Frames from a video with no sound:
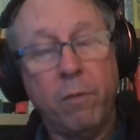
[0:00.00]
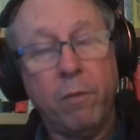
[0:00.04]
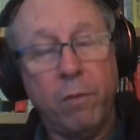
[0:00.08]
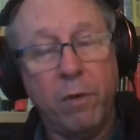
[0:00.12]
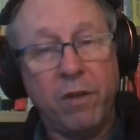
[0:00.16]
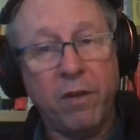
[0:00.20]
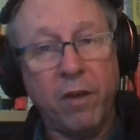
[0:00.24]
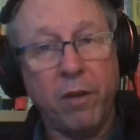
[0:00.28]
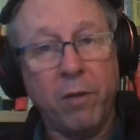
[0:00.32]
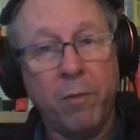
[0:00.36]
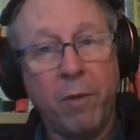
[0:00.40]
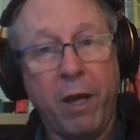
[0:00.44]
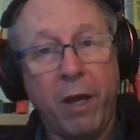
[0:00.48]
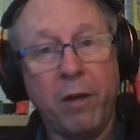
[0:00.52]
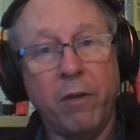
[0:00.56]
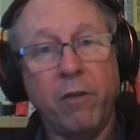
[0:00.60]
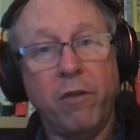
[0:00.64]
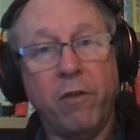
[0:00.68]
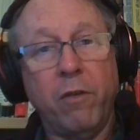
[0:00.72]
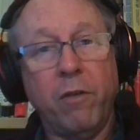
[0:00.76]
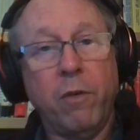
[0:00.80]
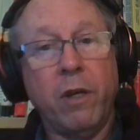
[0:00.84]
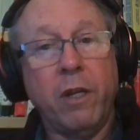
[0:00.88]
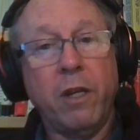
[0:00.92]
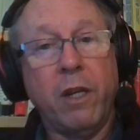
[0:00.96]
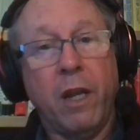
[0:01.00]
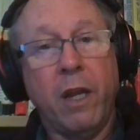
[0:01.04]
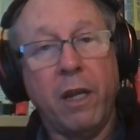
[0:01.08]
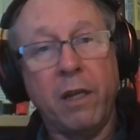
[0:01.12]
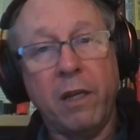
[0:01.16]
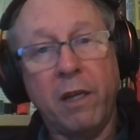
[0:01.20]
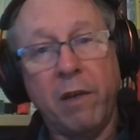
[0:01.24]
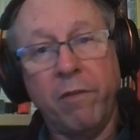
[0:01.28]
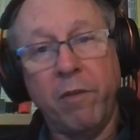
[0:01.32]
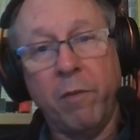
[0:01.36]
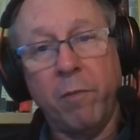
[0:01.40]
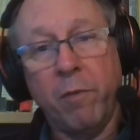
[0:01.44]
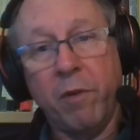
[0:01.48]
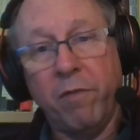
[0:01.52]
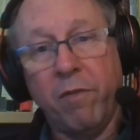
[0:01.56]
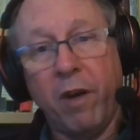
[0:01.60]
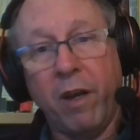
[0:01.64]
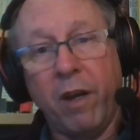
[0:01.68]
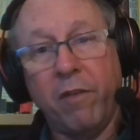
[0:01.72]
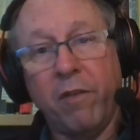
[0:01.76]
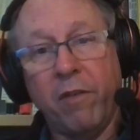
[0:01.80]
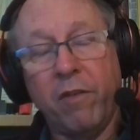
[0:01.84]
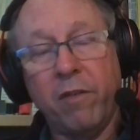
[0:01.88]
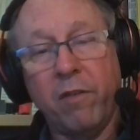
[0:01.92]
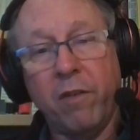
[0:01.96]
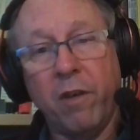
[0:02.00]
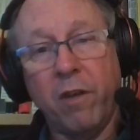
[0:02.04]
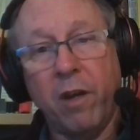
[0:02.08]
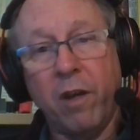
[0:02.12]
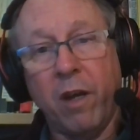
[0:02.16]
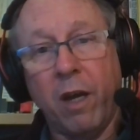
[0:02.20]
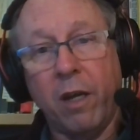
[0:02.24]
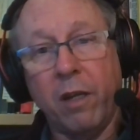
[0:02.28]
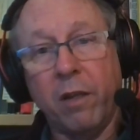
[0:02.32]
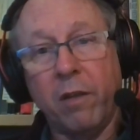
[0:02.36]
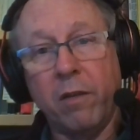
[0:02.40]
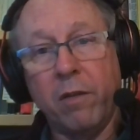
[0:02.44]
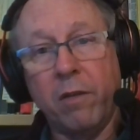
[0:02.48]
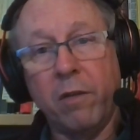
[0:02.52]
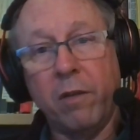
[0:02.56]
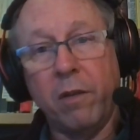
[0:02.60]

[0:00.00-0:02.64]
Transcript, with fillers: we tell them how to do it and give them advice, uh,